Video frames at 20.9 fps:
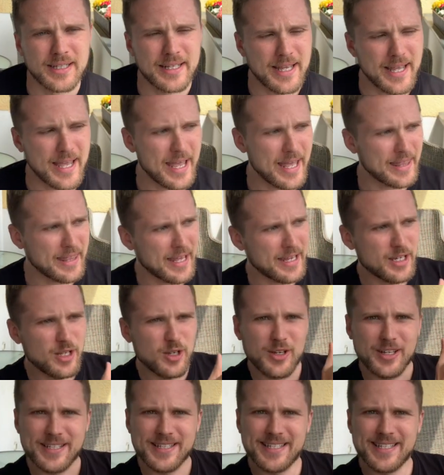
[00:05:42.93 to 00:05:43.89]
And then
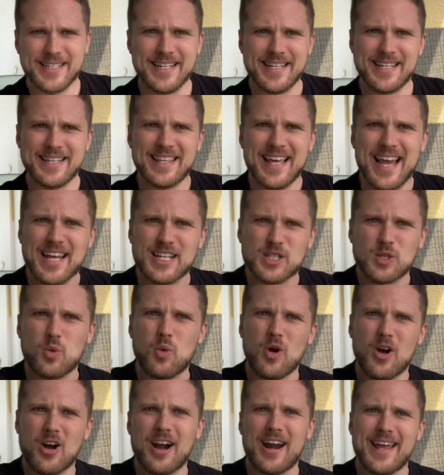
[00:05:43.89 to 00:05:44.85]
you could see that's
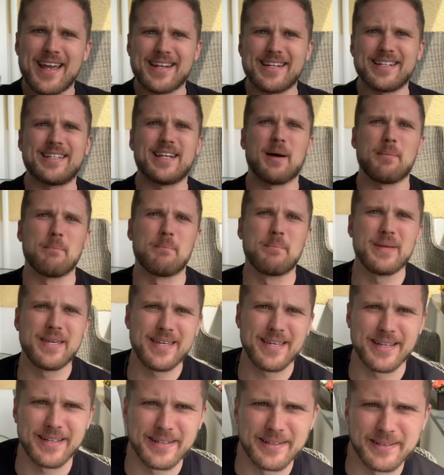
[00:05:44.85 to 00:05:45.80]
where I ended up
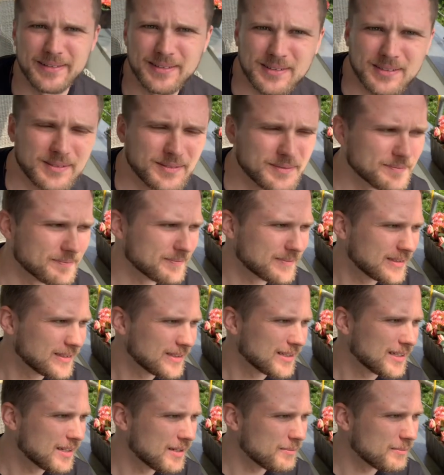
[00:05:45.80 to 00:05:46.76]
being
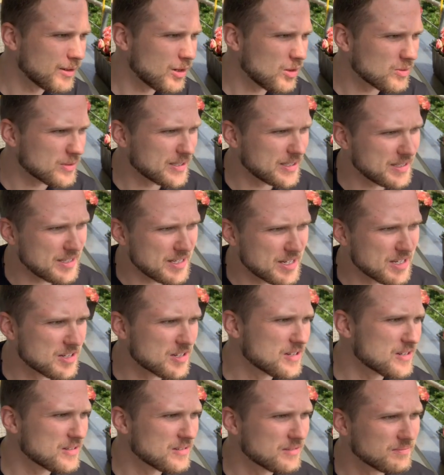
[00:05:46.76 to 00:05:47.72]
about a
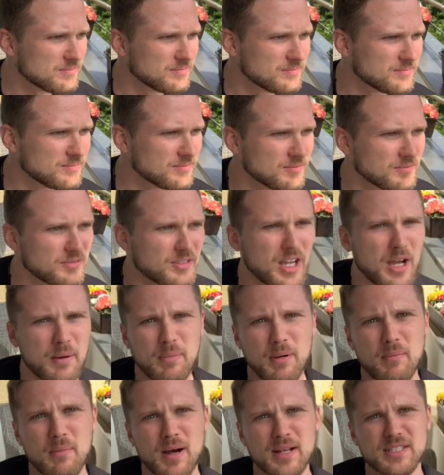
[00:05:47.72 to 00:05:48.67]
year,
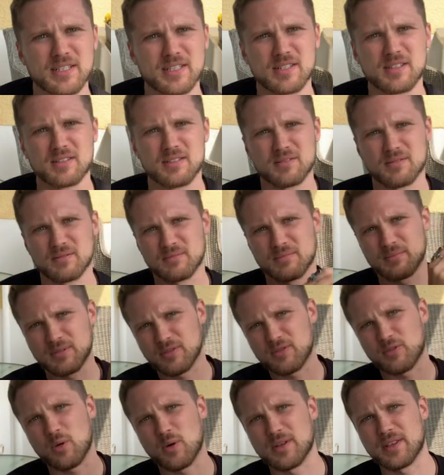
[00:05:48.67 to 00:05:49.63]
couple months
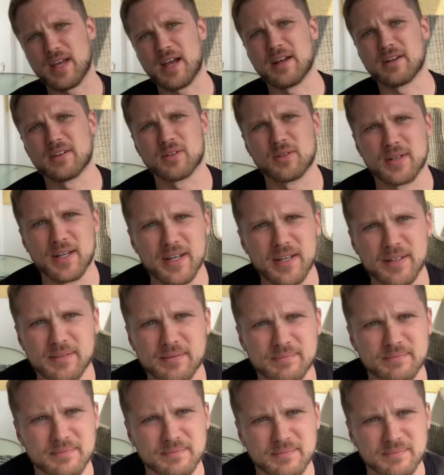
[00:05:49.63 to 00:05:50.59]
before that, okay?
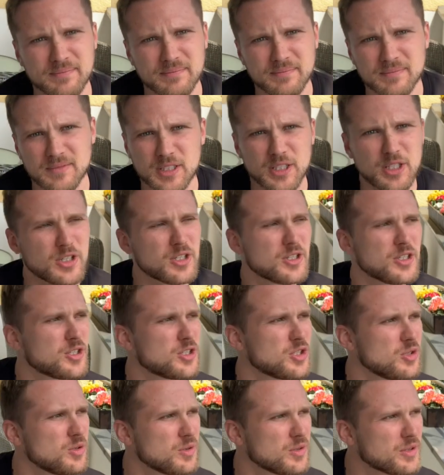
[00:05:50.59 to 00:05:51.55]
year
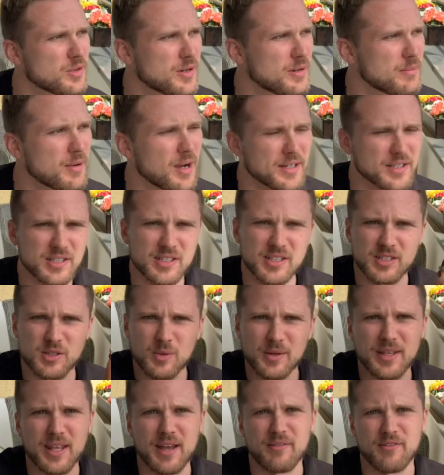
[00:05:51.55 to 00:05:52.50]
and two, three months is
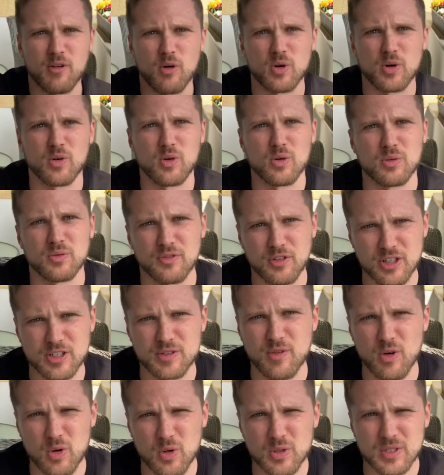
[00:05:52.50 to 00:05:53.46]
when that photo,
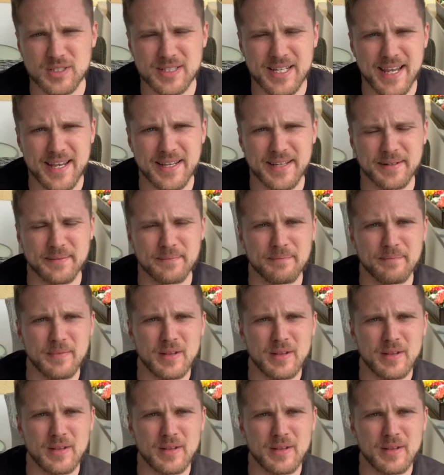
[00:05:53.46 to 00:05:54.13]
first photo was taken